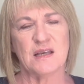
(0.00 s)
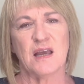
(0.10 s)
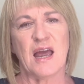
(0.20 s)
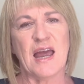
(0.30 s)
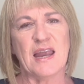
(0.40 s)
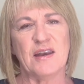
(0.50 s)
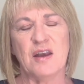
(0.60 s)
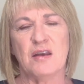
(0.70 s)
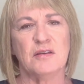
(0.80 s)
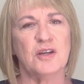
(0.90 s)

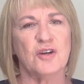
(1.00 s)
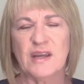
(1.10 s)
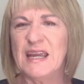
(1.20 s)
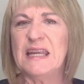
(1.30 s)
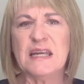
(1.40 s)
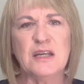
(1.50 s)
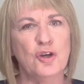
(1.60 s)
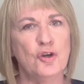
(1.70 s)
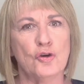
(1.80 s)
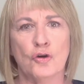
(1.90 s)
and, in
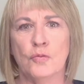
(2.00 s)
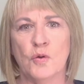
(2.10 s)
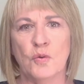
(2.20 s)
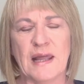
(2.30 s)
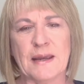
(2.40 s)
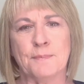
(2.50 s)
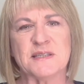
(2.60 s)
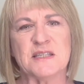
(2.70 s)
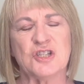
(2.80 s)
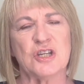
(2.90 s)
normal leg
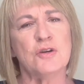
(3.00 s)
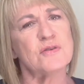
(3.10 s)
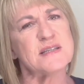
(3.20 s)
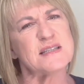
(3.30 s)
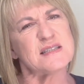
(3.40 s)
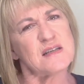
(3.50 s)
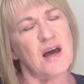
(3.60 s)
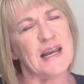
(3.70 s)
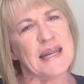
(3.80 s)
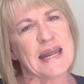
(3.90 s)
position, or is it
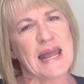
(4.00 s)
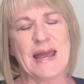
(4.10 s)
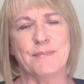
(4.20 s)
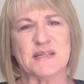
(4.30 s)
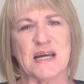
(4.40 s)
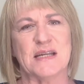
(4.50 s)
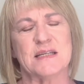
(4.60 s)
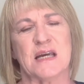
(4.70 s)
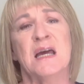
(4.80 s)
slightly camped under?